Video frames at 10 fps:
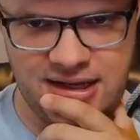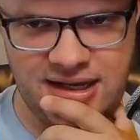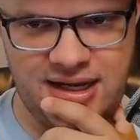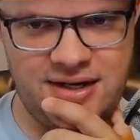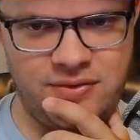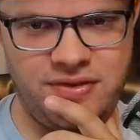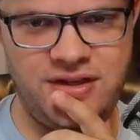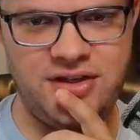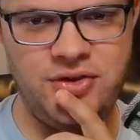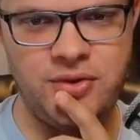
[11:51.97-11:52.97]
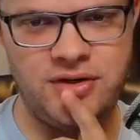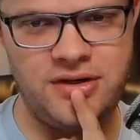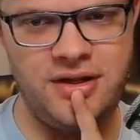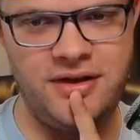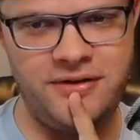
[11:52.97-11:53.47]
I don't think you can
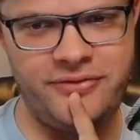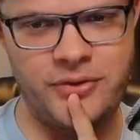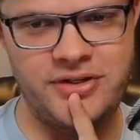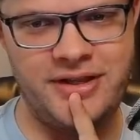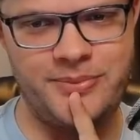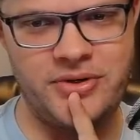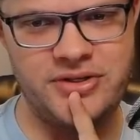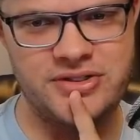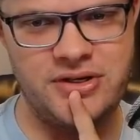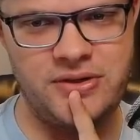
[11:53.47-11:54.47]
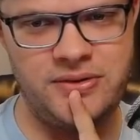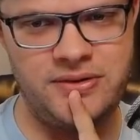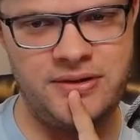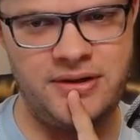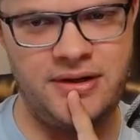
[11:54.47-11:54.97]
afford to let Perks go,
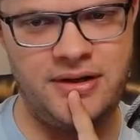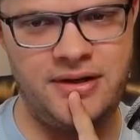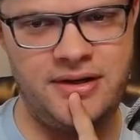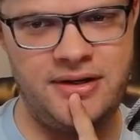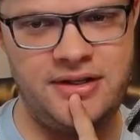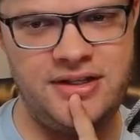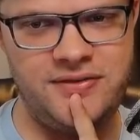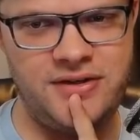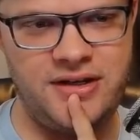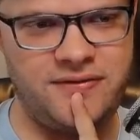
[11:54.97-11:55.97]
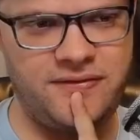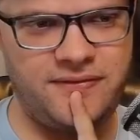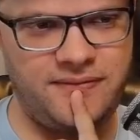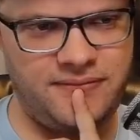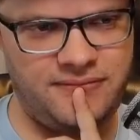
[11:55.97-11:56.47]
even if
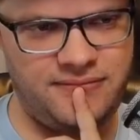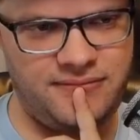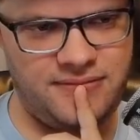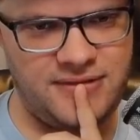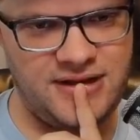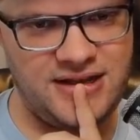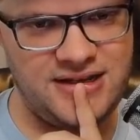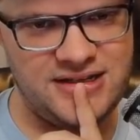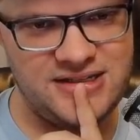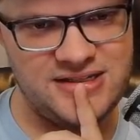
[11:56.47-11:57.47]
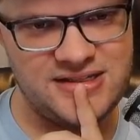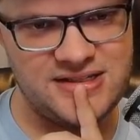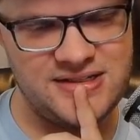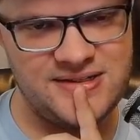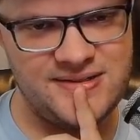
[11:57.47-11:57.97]
his
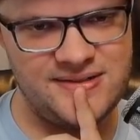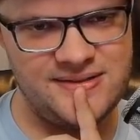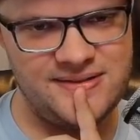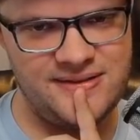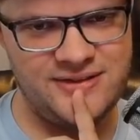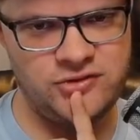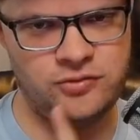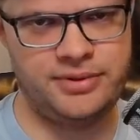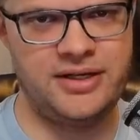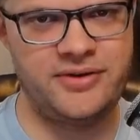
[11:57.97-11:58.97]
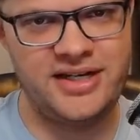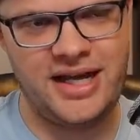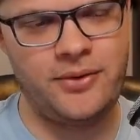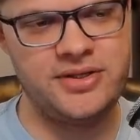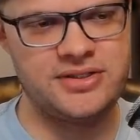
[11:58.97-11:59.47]
level of play right
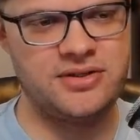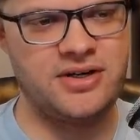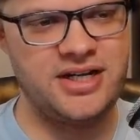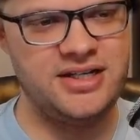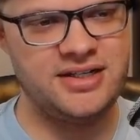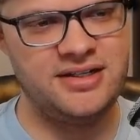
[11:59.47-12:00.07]
now isn't great.